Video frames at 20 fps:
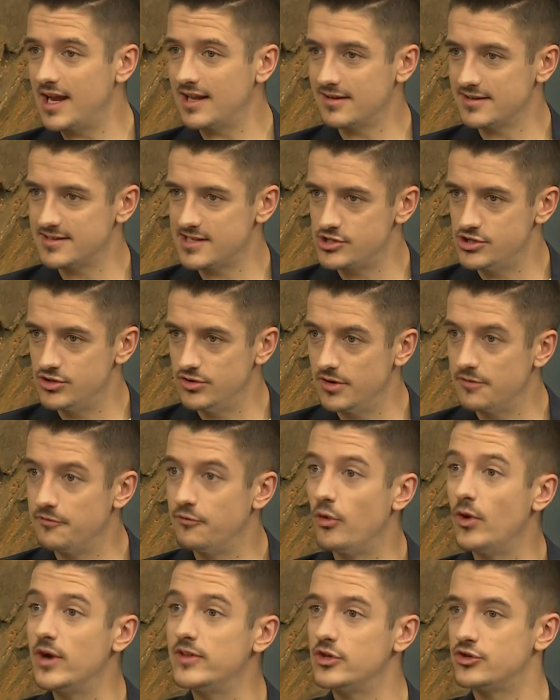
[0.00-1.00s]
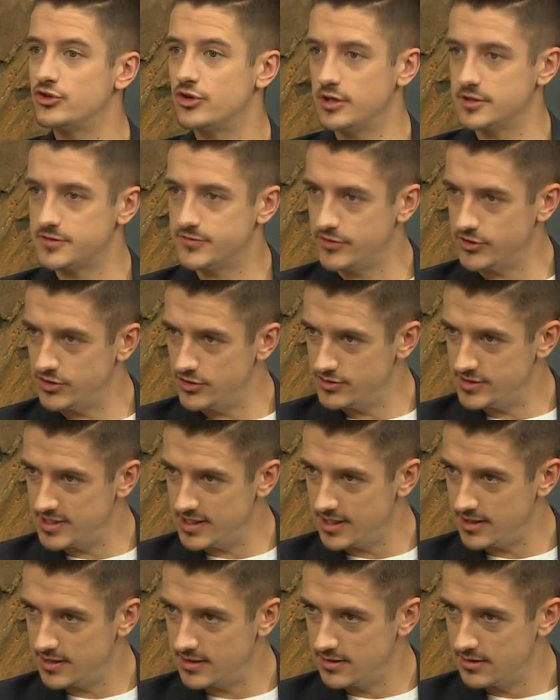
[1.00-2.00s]
title is that you avoid the transfer
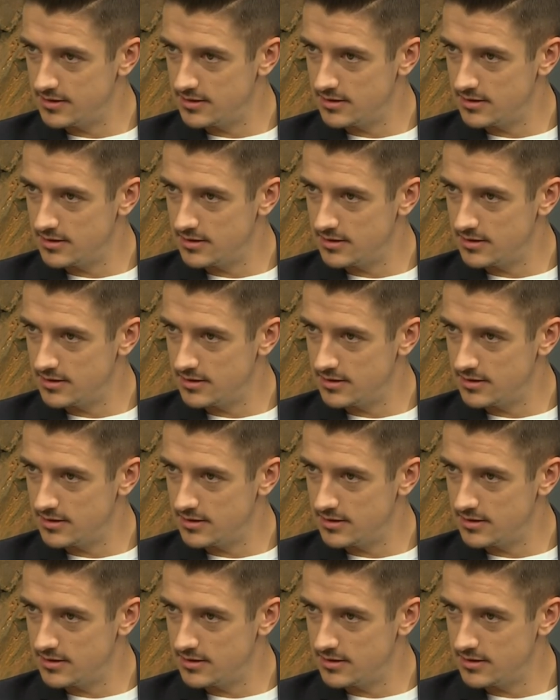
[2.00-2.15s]
duty?